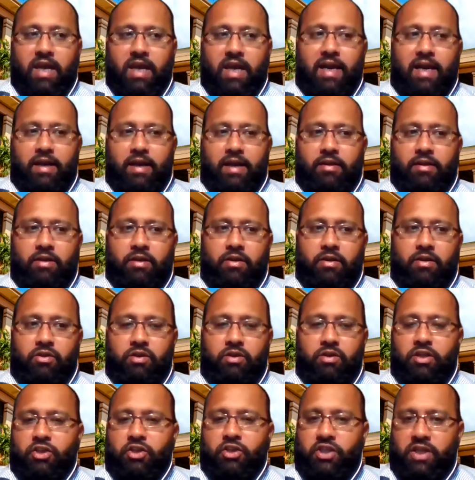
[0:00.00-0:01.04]
and
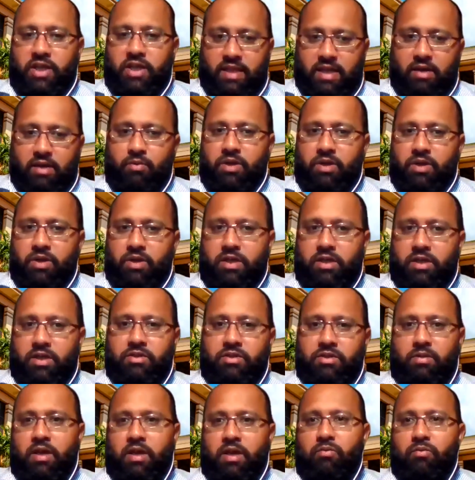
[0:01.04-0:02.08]
you can share that with us
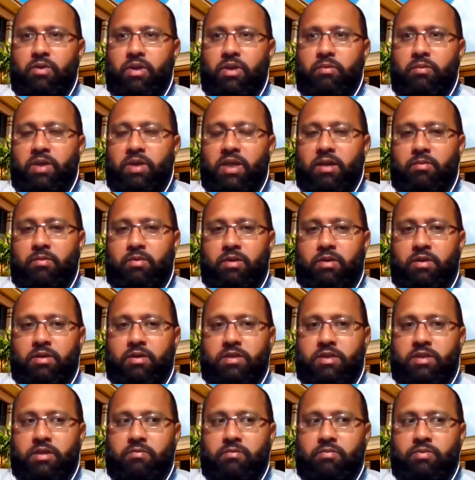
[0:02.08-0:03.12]
so that we'll be able
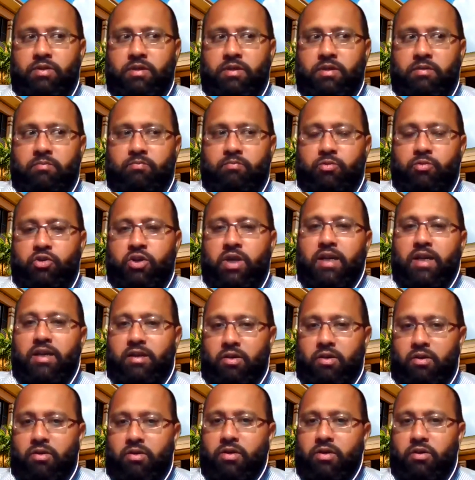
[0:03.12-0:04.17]
to track
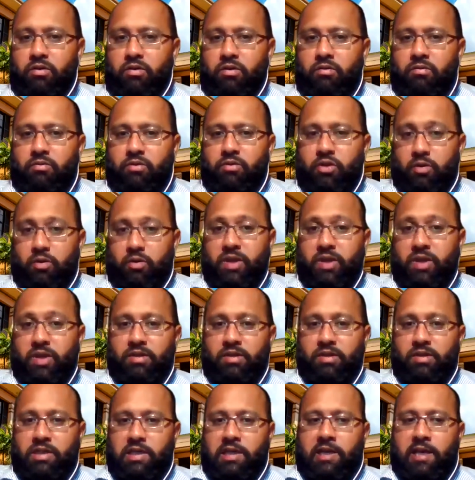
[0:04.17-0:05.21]
down your
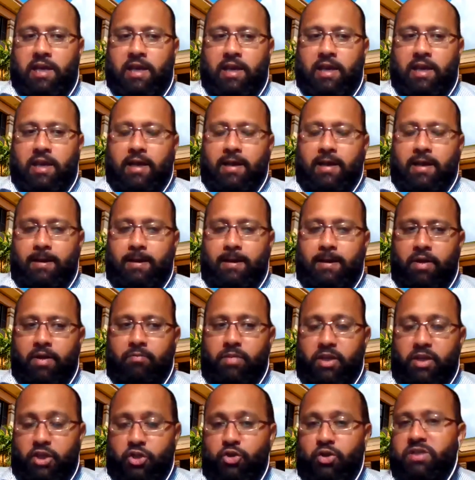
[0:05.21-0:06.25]
payment
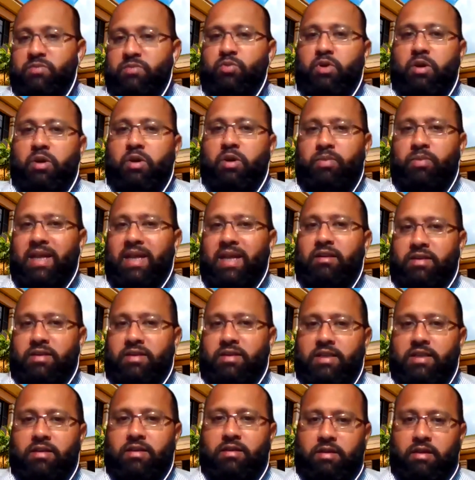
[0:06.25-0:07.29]
and make sure it's properly
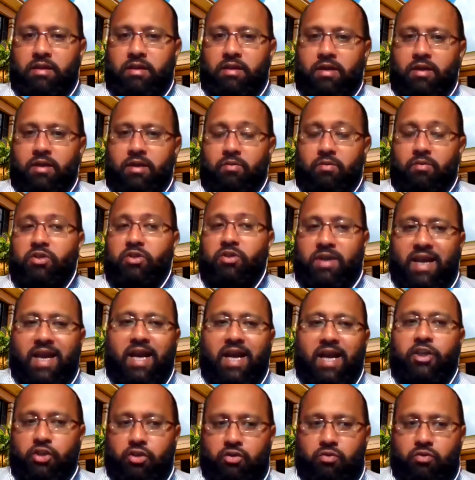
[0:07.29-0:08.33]
allocated to your account. But you
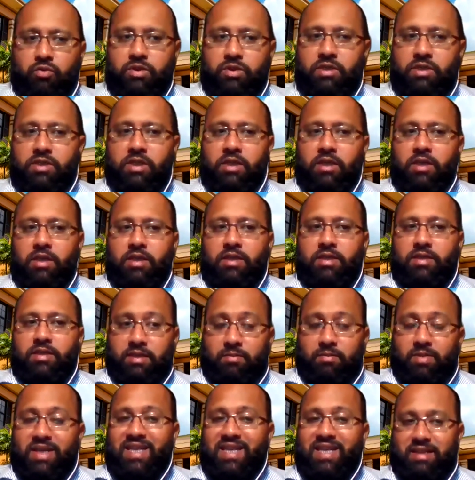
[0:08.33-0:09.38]
can use
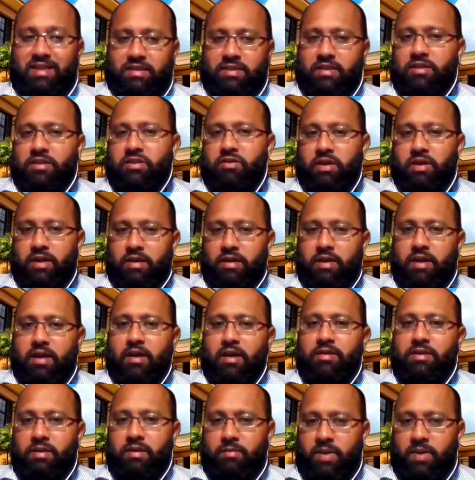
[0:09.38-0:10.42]
somebody else's credit
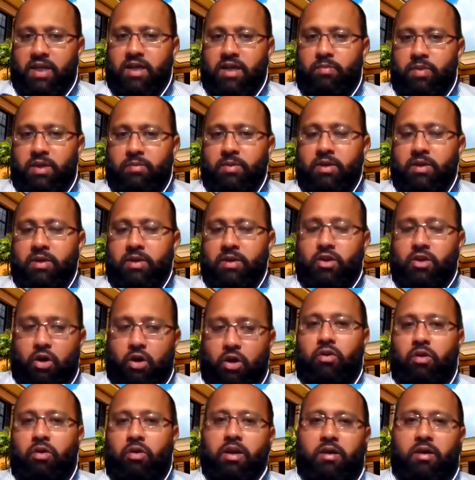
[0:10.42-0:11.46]
card to make the payment on
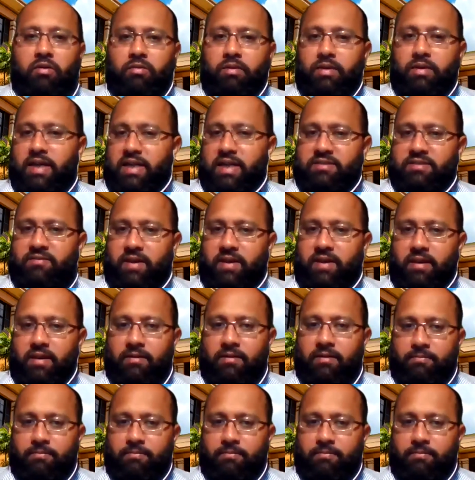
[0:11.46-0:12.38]
your account. That's fine.